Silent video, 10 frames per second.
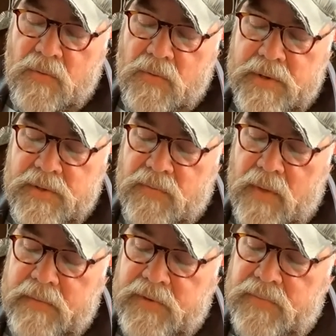is an ordinance
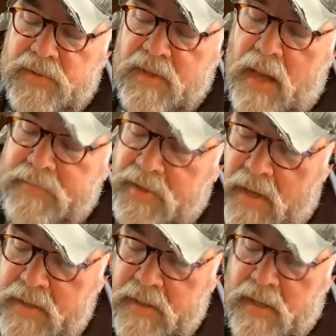relative to a stop
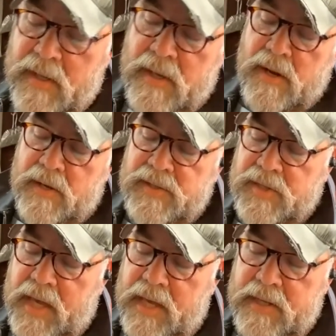sign on
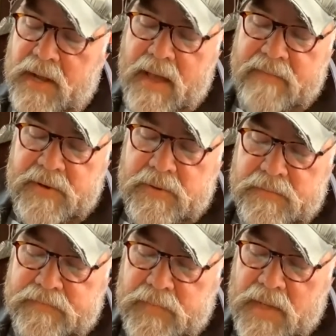Scanlon Avenue.
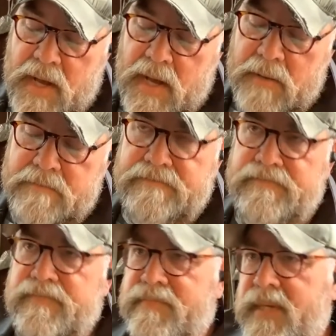And
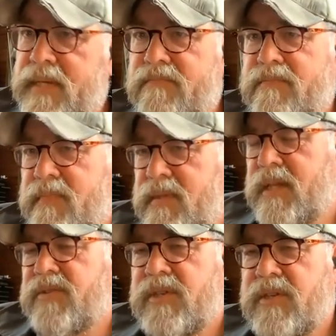
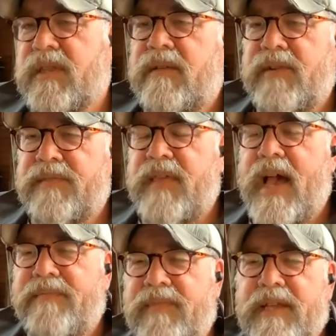let's just leave it at
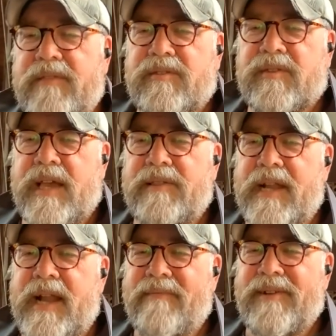that. It's
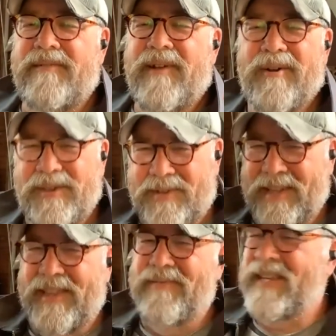Scanlon Avenue. Oh, you're
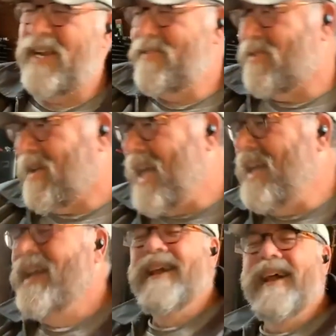leaving, Dennis? Okay.